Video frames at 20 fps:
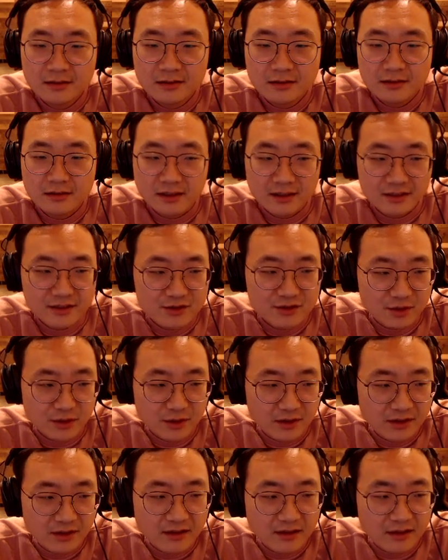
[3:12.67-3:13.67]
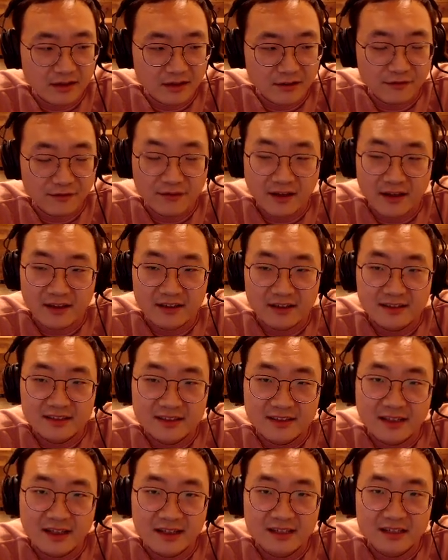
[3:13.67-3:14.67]
I enjoy the fantasy
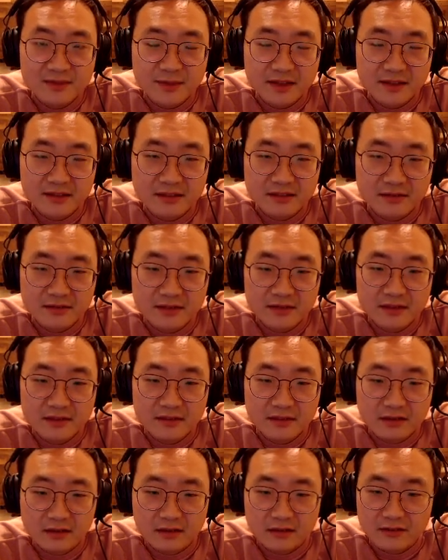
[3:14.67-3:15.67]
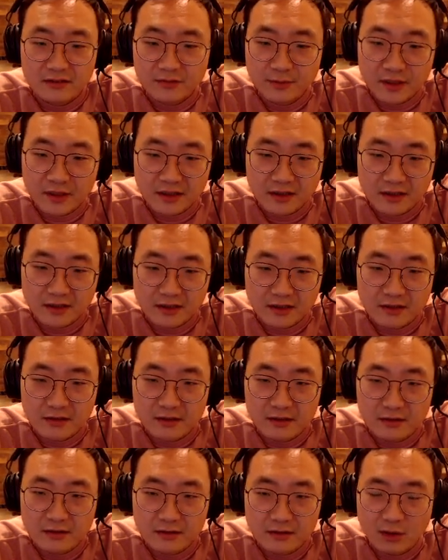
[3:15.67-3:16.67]
aspect of it. I love being a
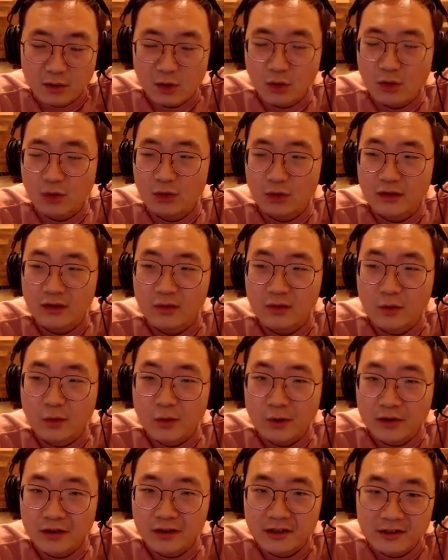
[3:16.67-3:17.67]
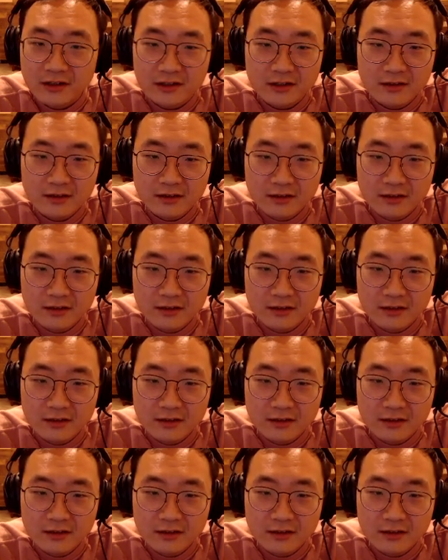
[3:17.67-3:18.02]
holy warrior